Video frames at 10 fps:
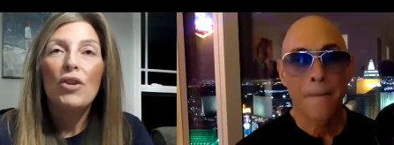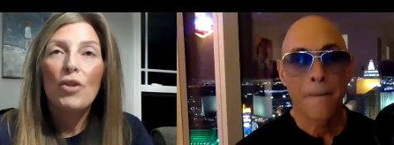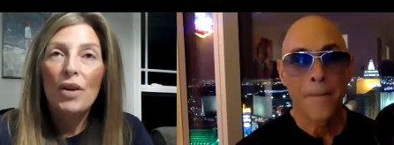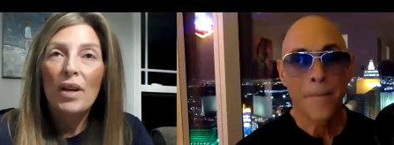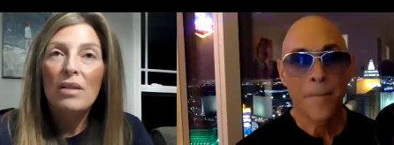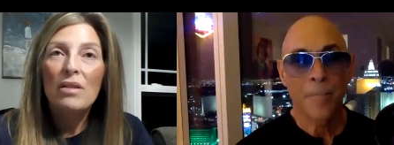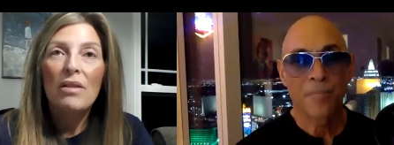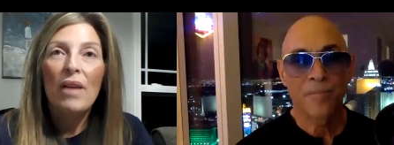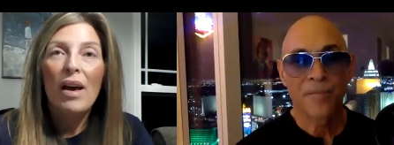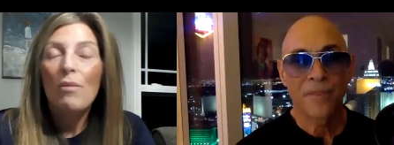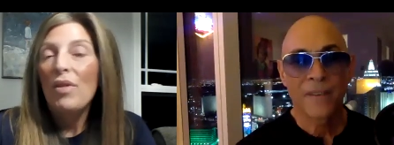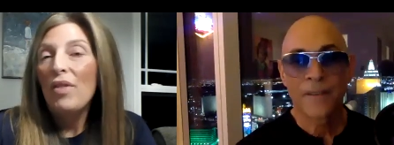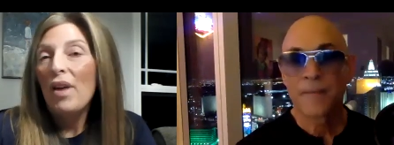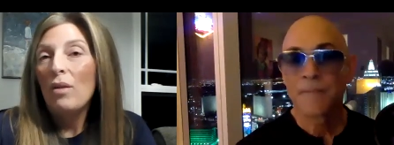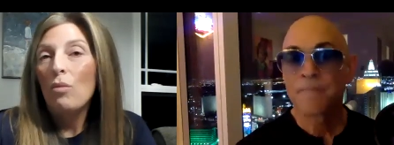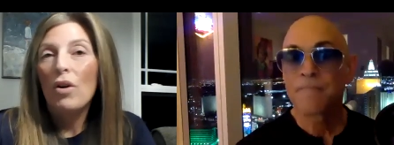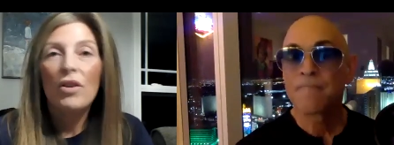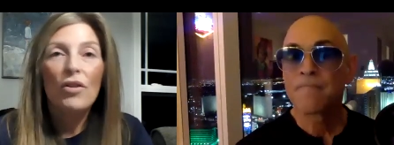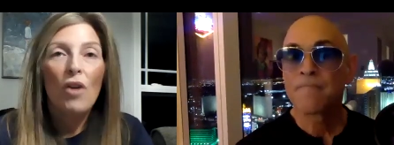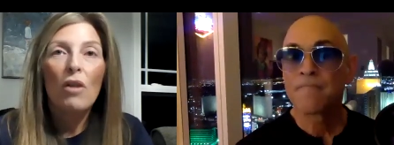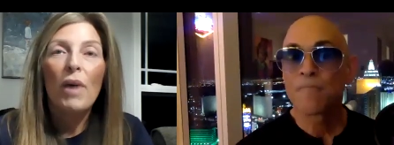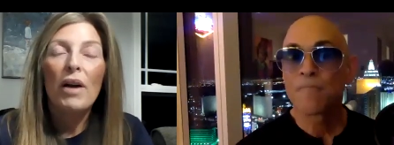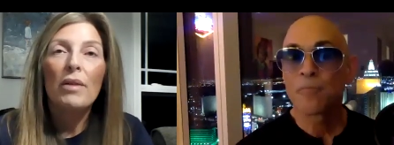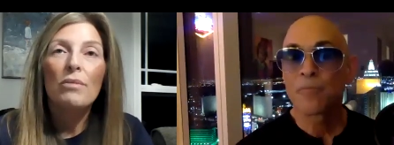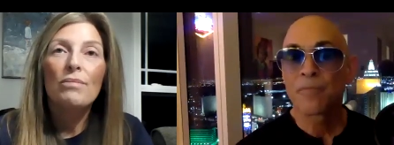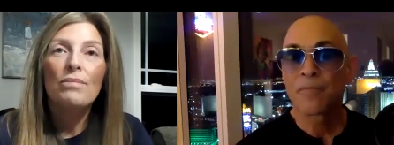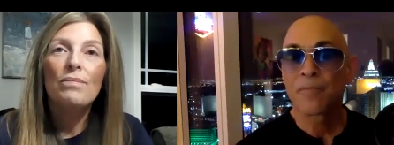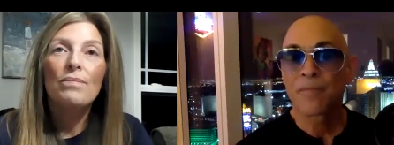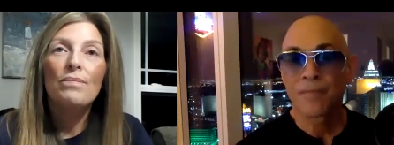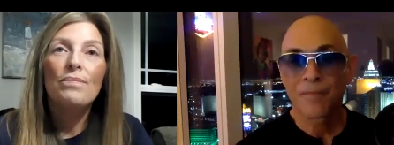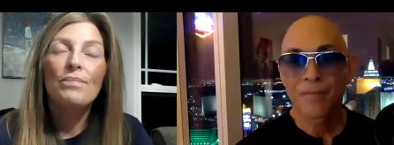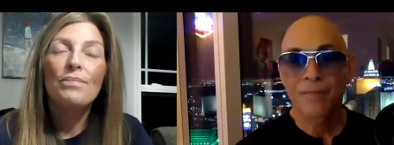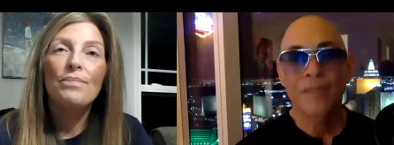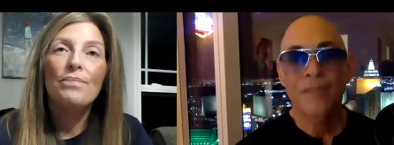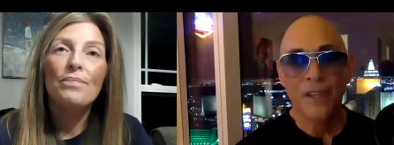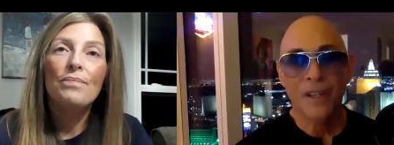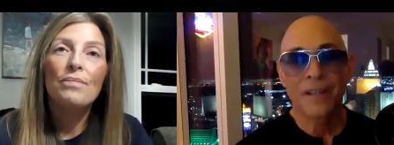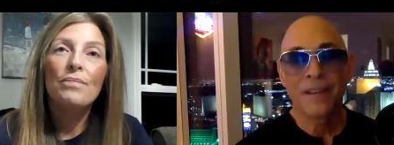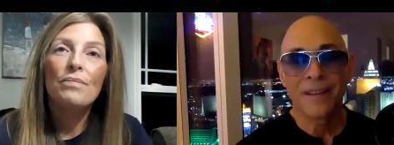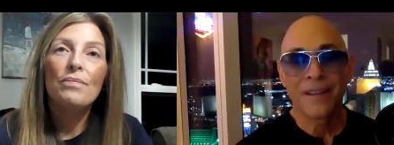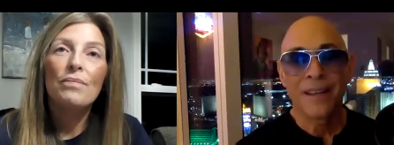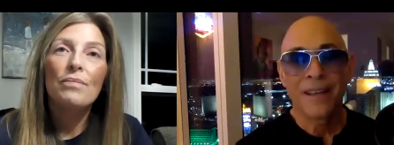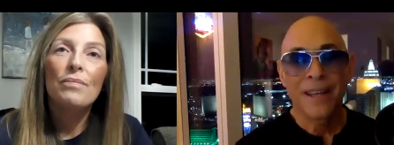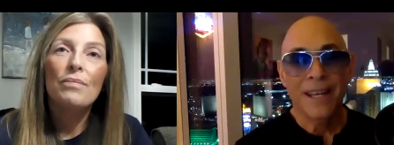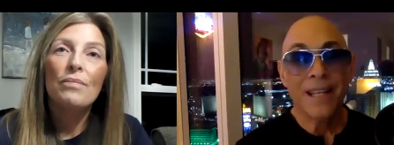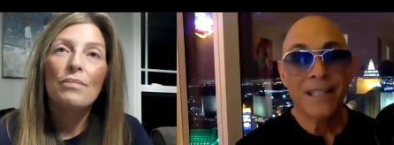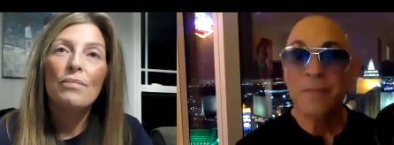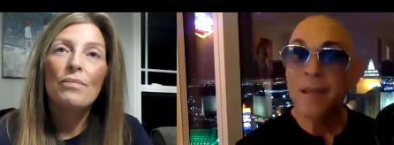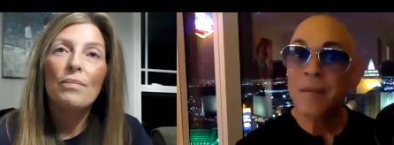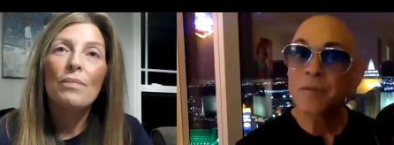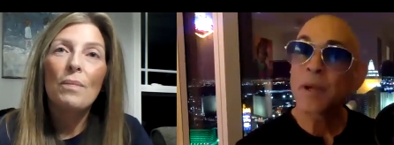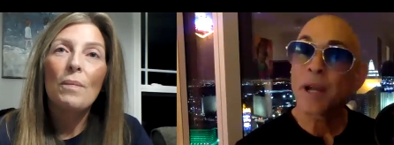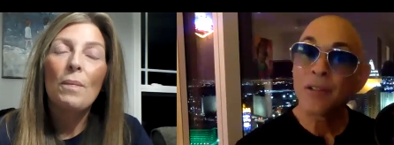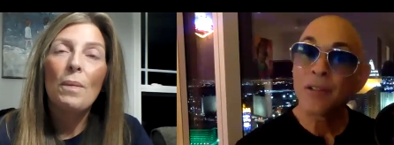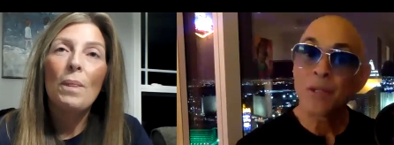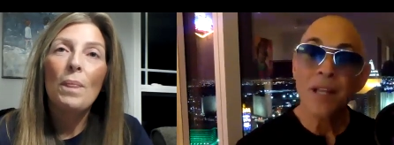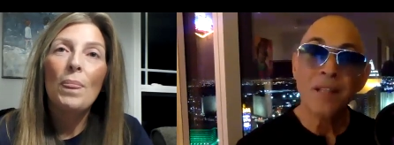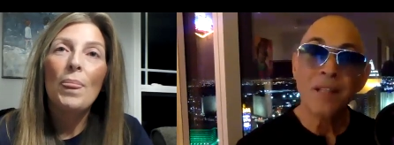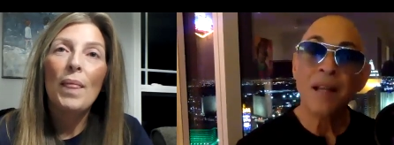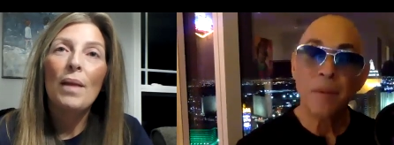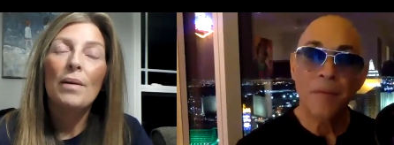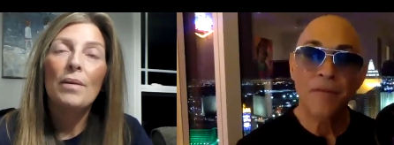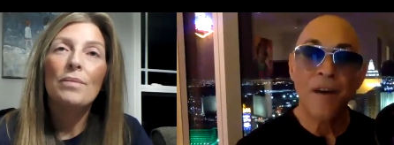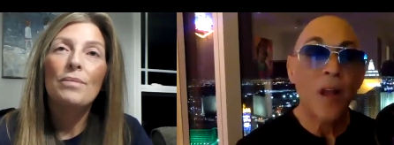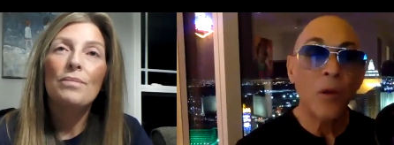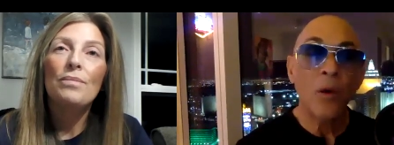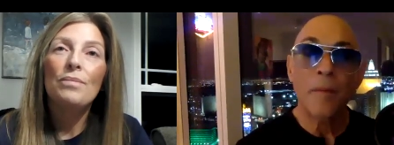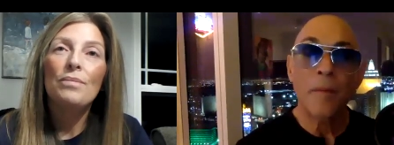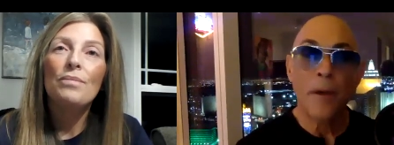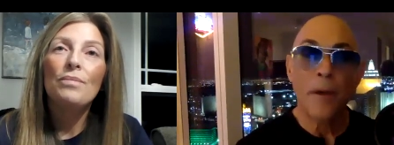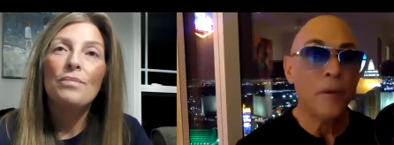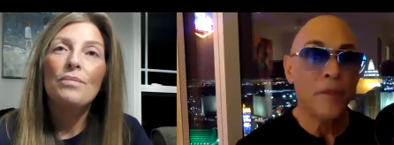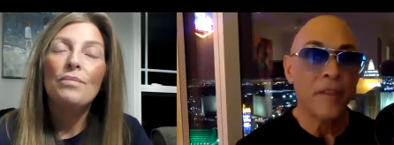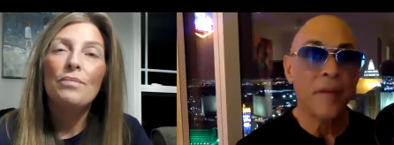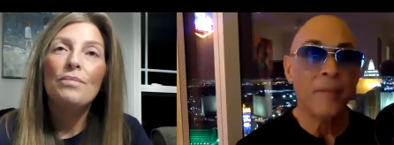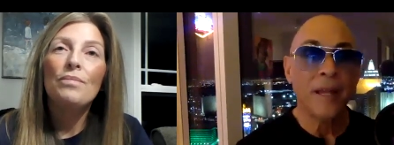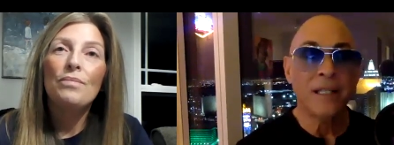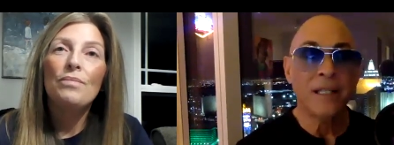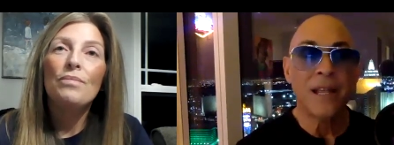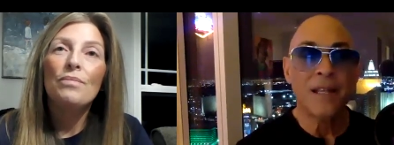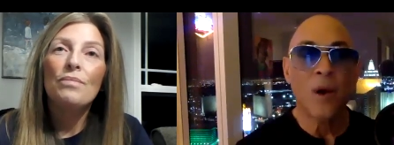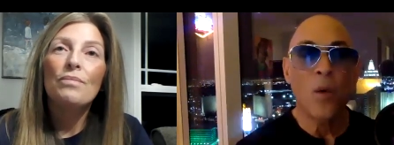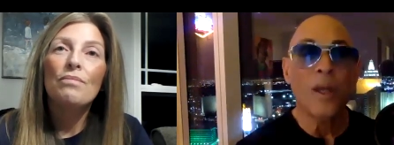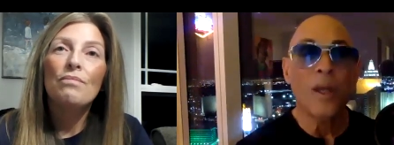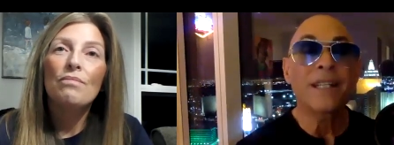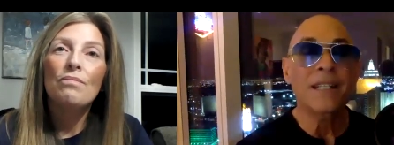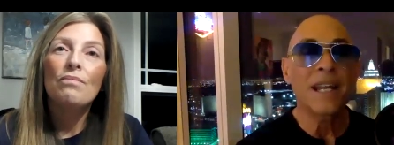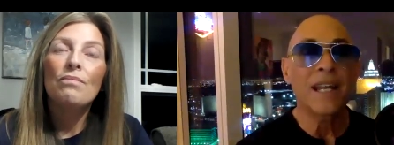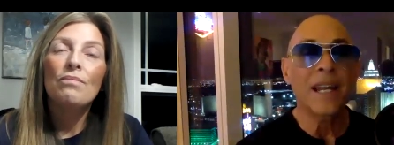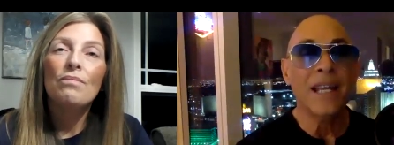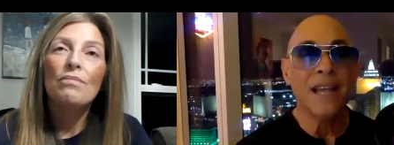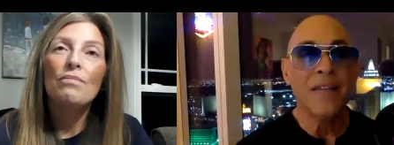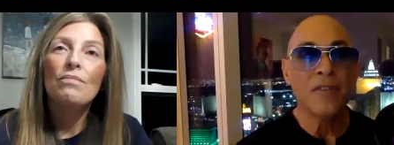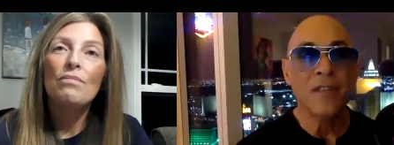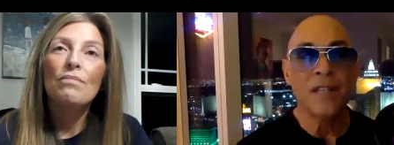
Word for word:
Speaker 1: curious to them, then we're going to talk about it.
Speaker 2: Yeah. Yeah. Sometimes what I'll do is I'll set up a follow up appointment with them like a week to 10 days after